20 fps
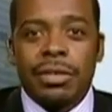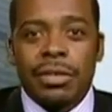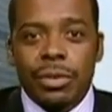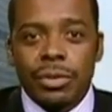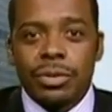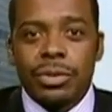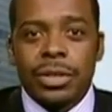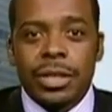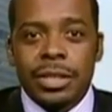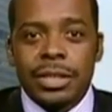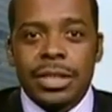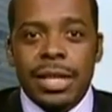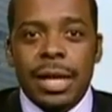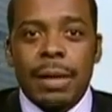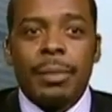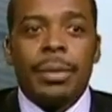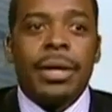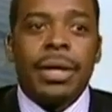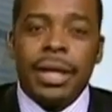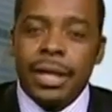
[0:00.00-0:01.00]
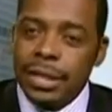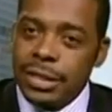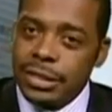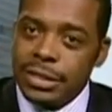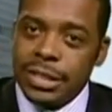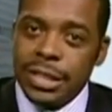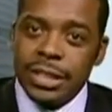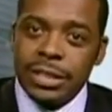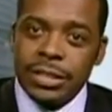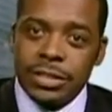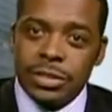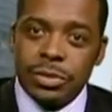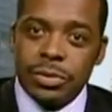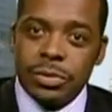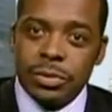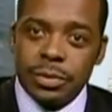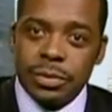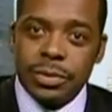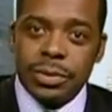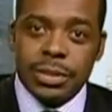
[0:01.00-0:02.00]
those on the top tend
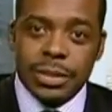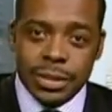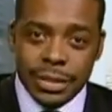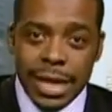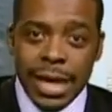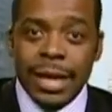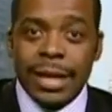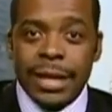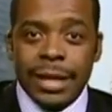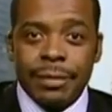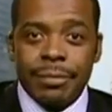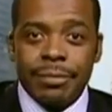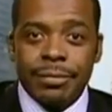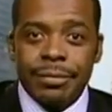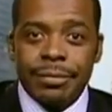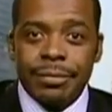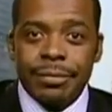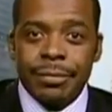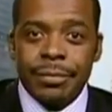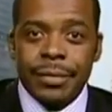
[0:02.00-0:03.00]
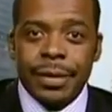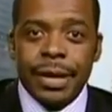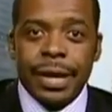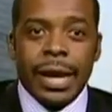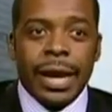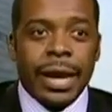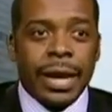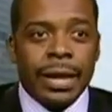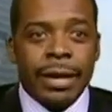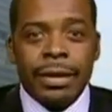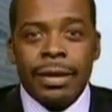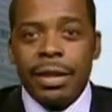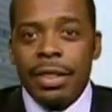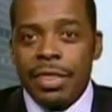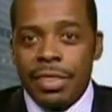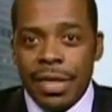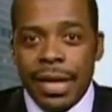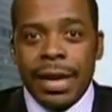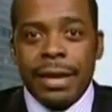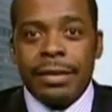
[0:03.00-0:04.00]
to stagnate, And
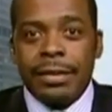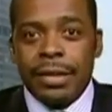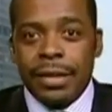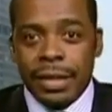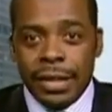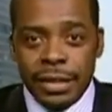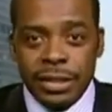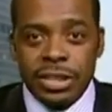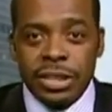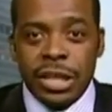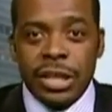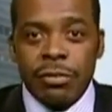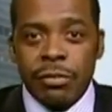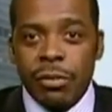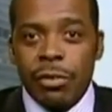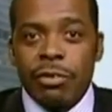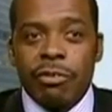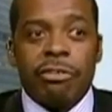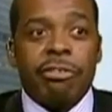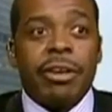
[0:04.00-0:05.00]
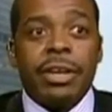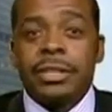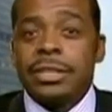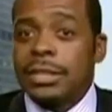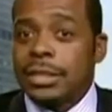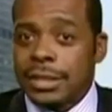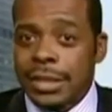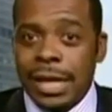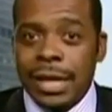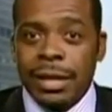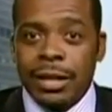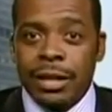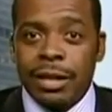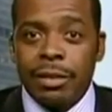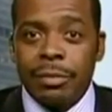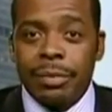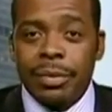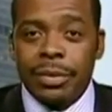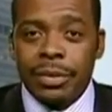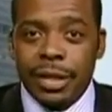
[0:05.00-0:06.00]
that, in general, creates a stagnant
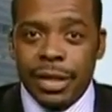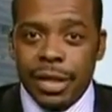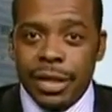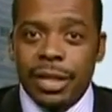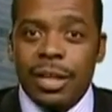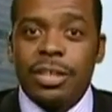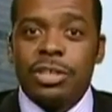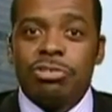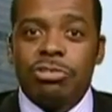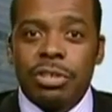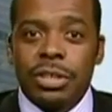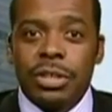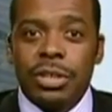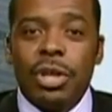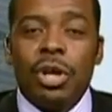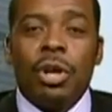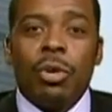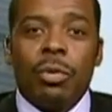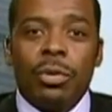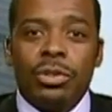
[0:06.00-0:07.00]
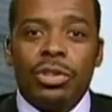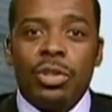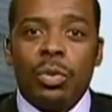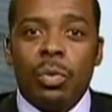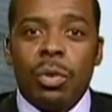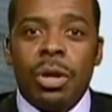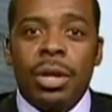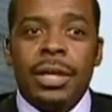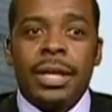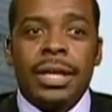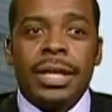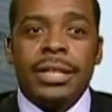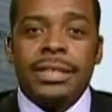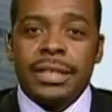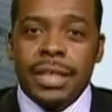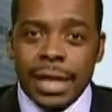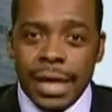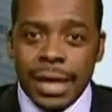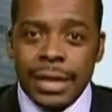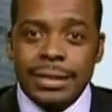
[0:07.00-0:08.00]
country. Mm-hmm. What you want is
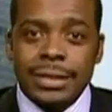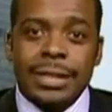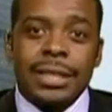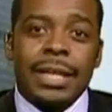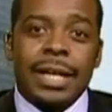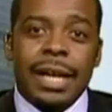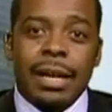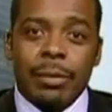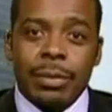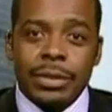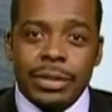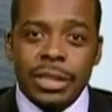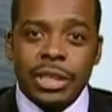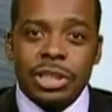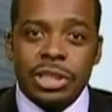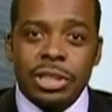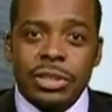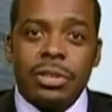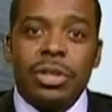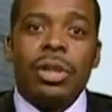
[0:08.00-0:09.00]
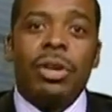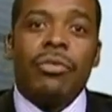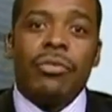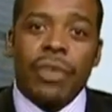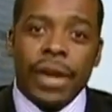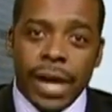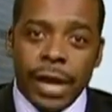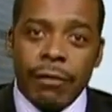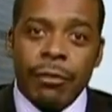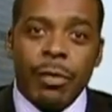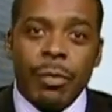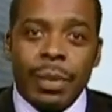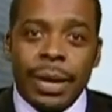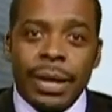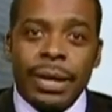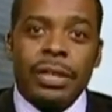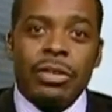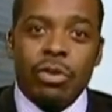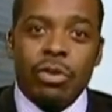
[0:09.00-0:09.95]
constant competition for everybody to